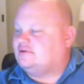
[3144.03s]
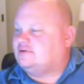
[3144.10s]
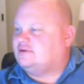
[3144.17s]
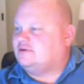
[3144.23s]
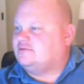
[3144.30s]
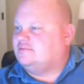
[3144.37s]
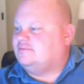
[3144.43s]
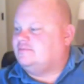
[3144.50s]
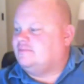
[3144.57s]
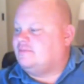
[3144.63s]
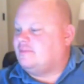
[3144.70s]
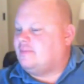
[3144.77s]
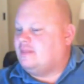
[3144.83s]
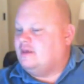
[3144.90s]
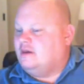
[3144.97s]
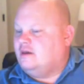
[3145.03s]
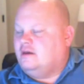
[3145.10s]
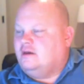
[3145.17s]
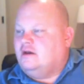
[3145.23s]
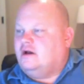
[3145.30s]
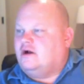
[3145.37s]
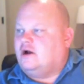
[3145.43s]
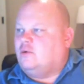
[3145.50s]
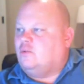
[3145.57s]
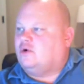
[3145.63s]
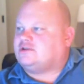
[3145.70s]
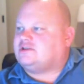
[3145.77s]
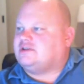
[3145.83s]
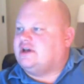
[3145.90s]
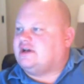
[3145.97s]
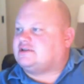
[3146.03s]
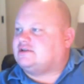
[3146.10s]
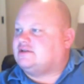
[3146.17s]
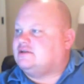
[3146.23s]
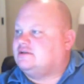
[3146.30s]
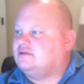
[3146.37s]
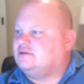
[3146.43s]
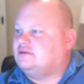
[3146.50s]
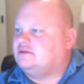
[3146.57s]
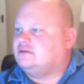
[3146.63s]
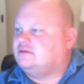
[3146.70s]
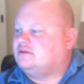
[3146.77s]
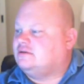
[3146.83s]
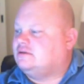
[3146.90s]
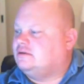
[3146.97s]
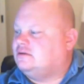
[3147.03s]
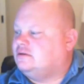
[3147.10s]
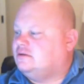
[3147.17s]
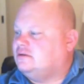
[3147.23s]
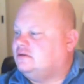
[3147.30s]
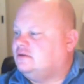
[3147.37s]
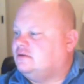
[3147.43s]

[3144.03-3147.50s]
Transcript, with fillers: So. All right. What's next? What's